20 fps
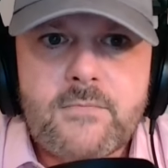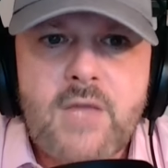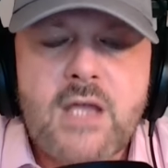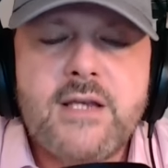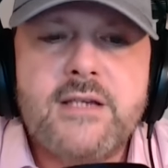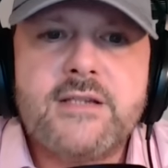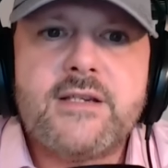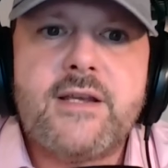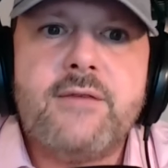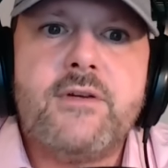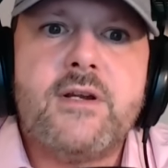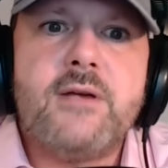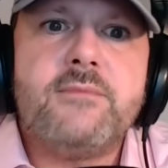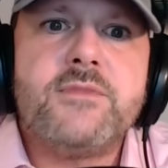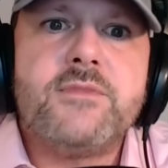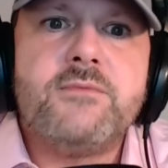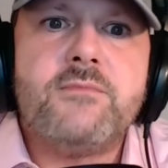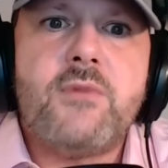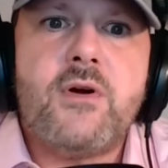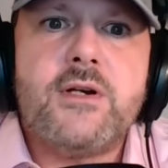He's given
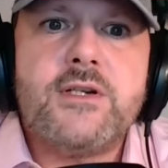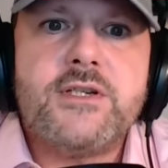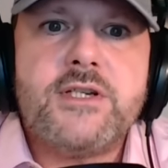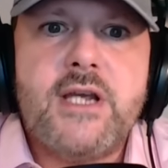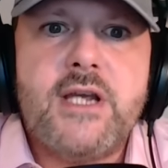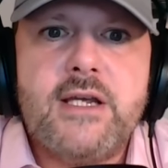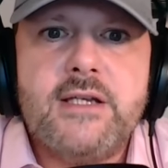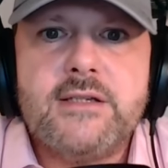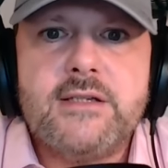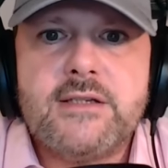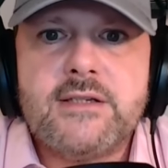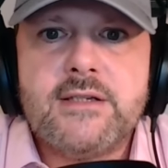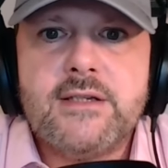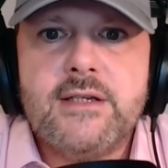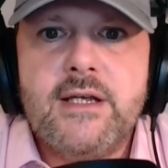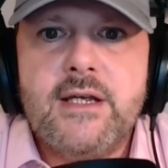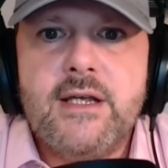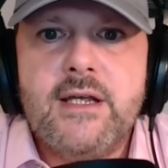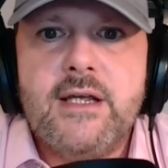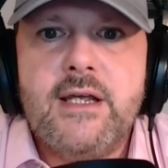up Ja'Marr Chase
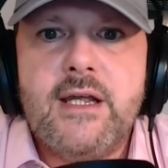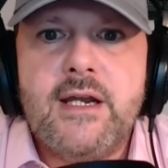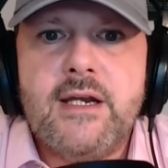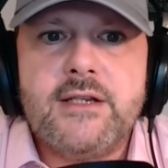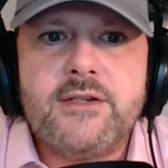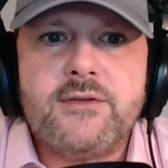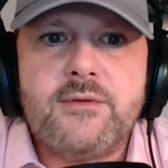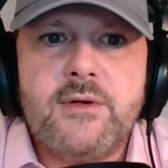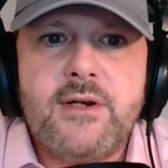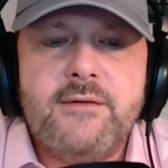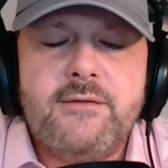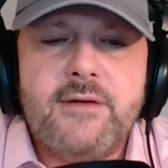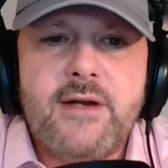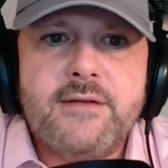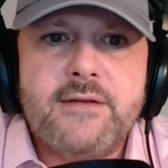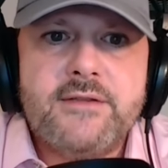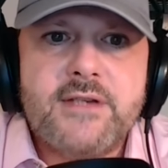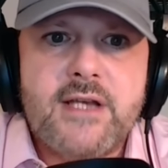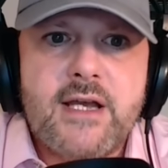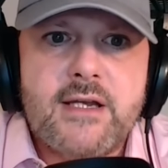in a
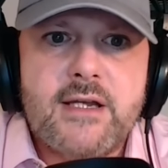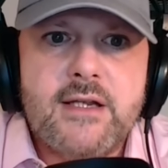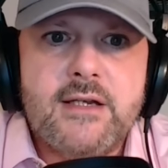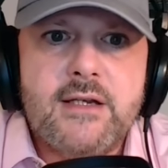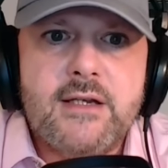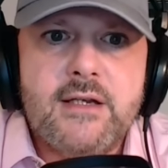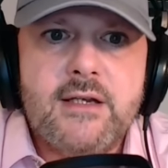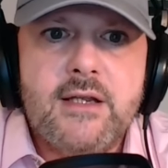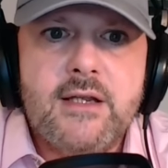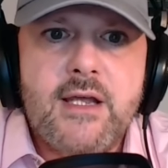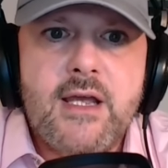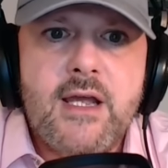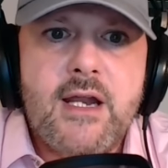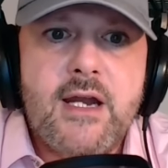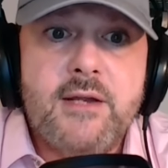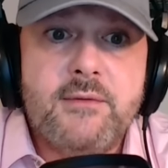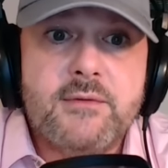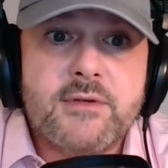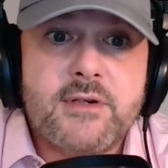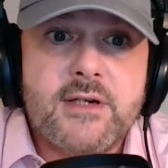25-second,
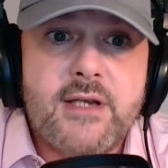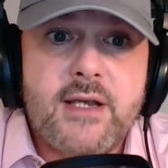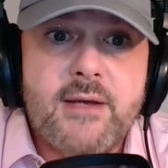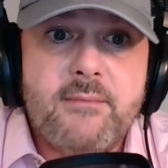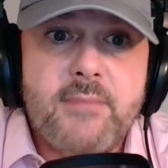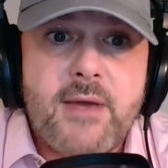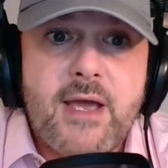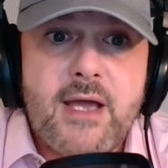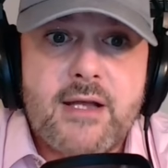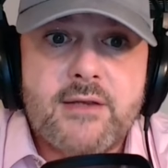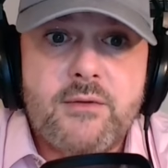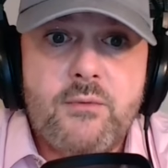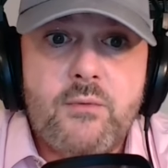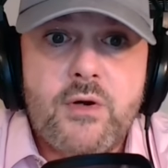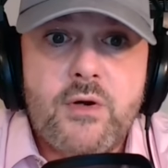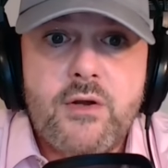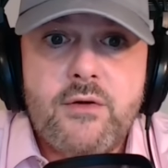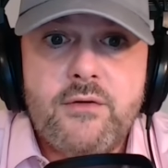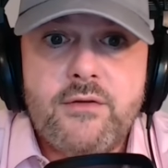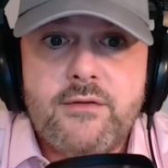and he was going to get back the
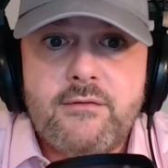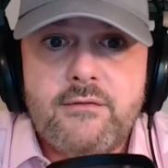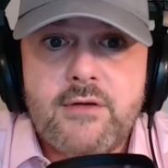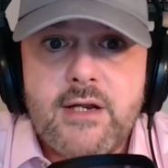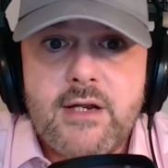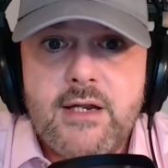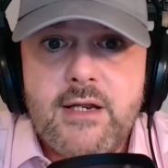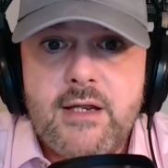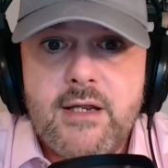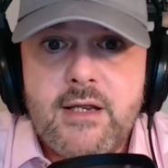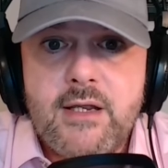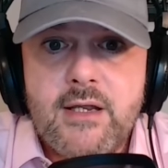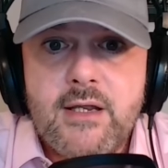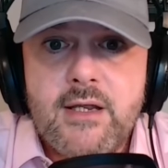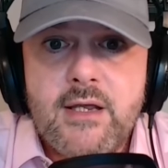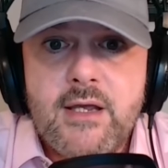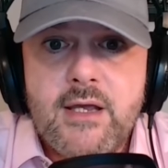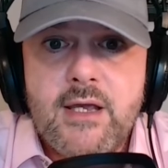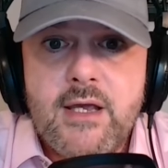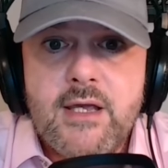103,
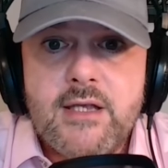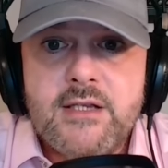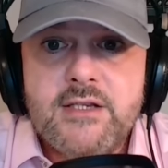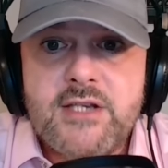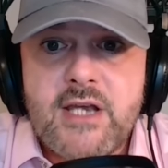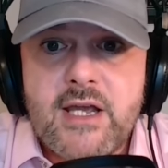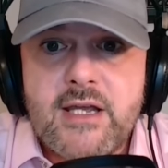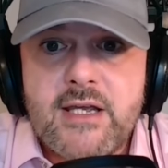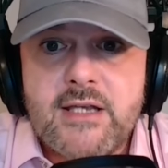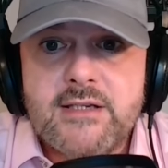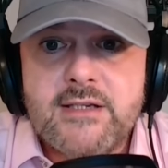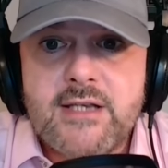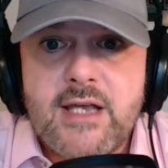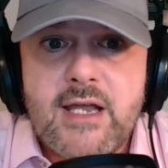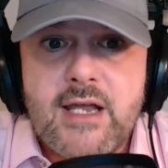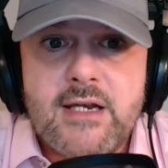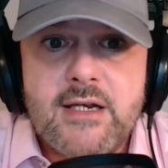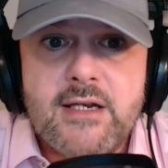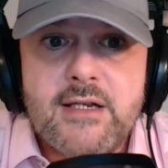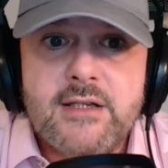
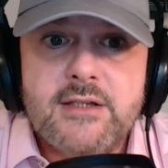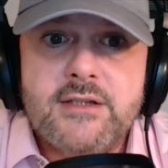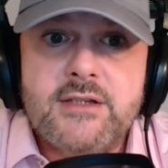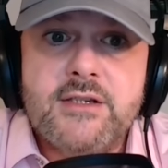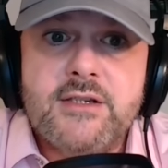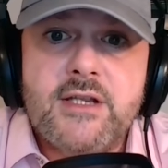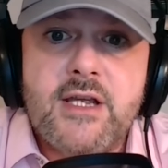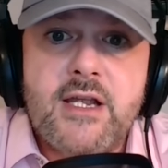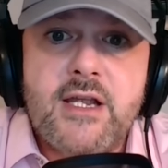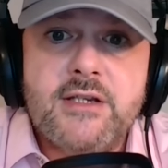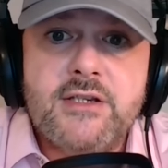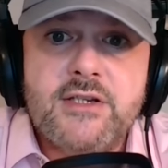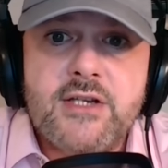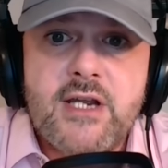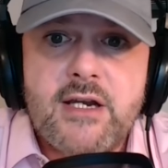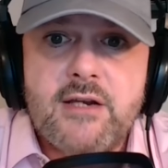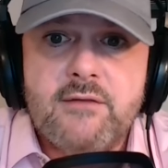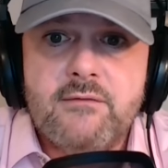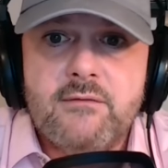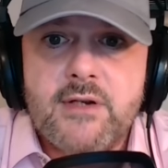JSN, and
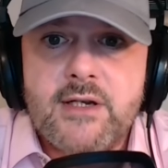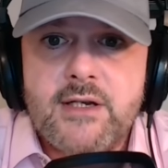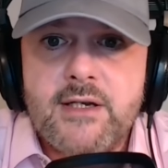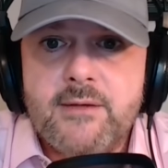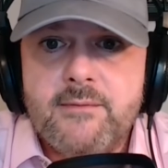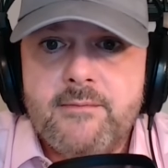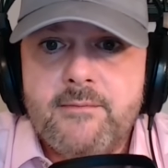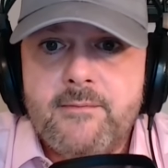Jaden Reed.